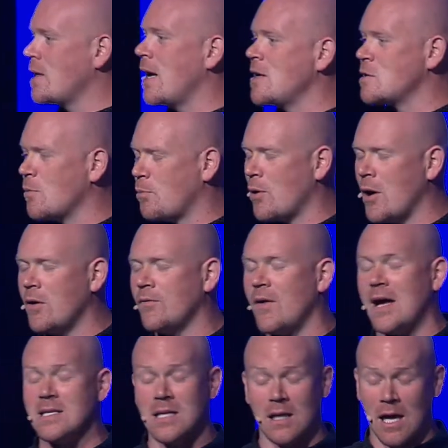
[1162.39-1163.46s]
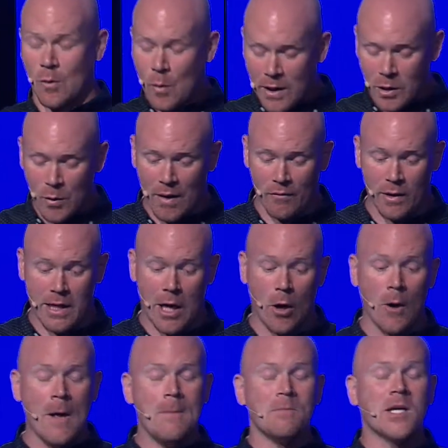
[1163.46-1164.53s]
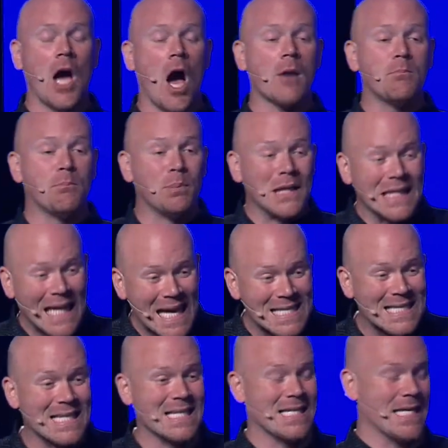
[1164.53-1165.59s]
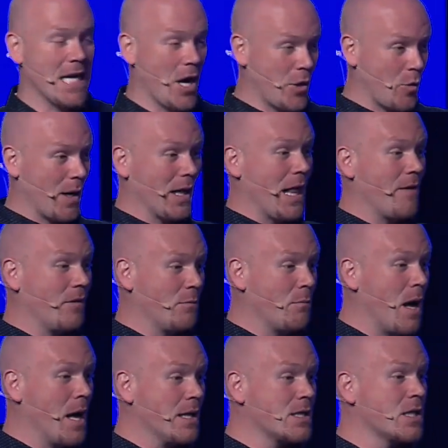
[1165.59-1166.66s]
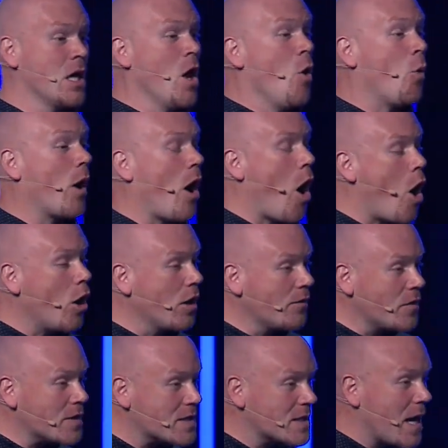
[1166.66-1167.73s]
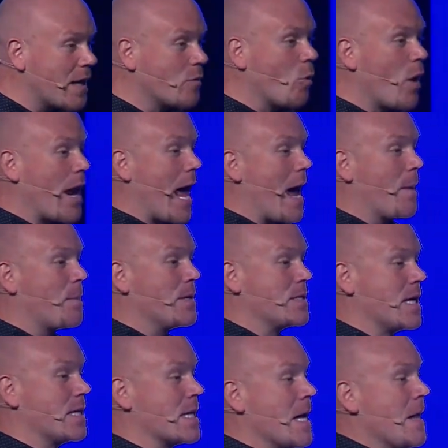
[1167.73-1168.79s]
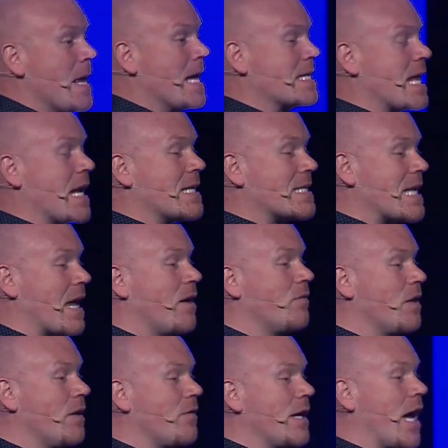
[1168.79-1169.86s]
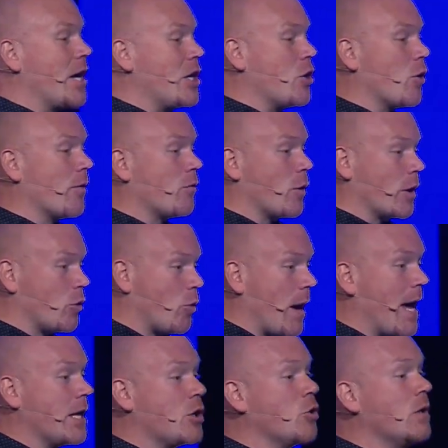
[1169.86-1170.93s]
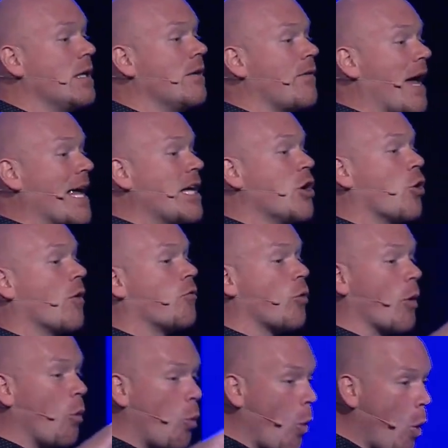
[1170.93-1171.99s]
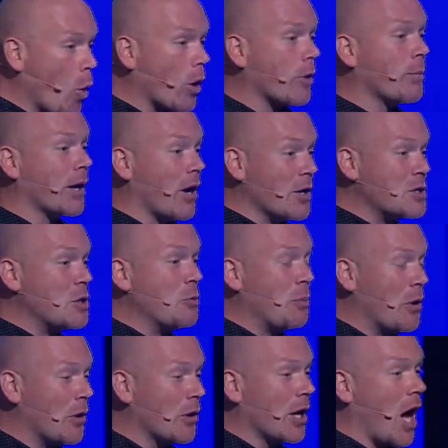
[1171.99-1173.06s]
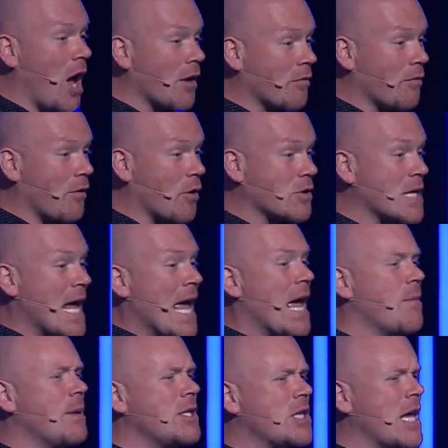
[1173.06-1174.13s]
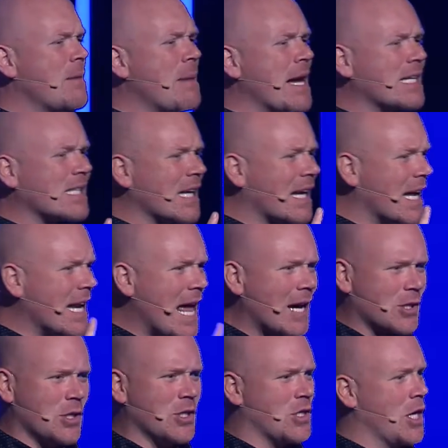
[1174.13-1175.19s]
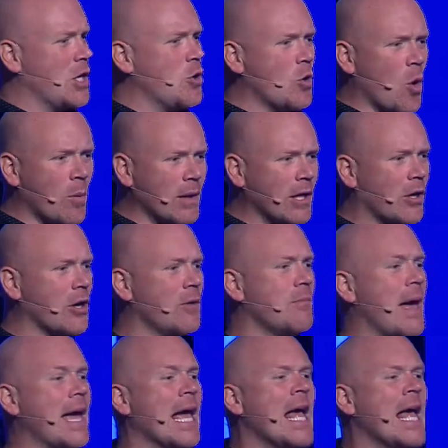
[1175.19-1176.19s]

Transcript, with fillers: days of prayer and fasting like we do every year, God blesses the other 11 months. Where all of the sudden what happens is, is that instead of living a year of regret, you live a year of reward because you put God first. It means He makes the connections that you normally couldn't make.